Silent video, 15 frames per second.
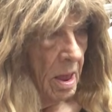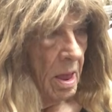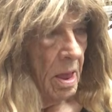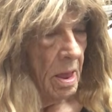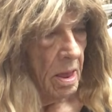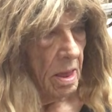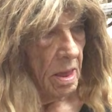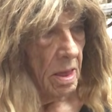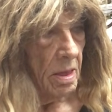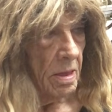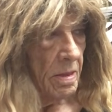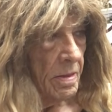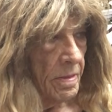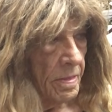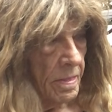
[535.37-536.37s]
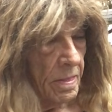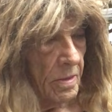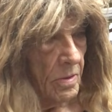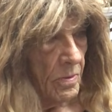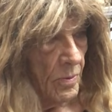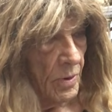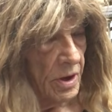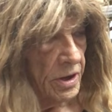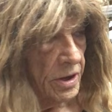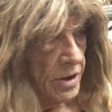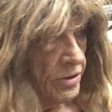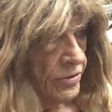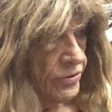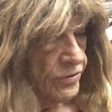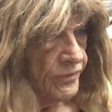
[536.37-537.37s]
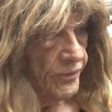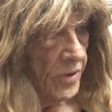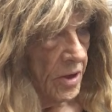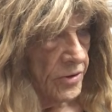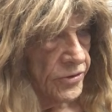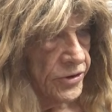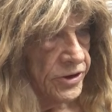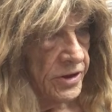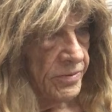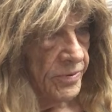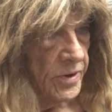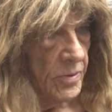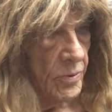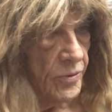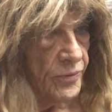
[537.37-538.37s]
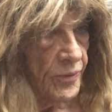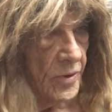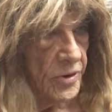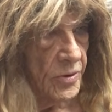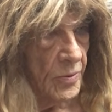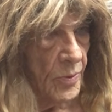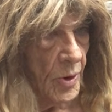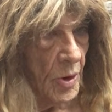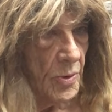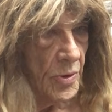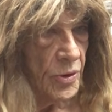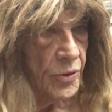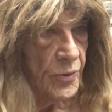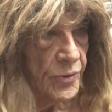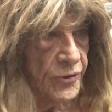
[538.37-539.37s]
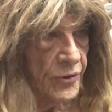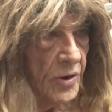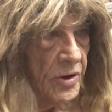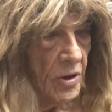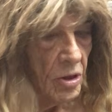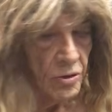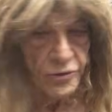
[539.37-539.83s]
What else? Fox TV was fun to work with. We tried all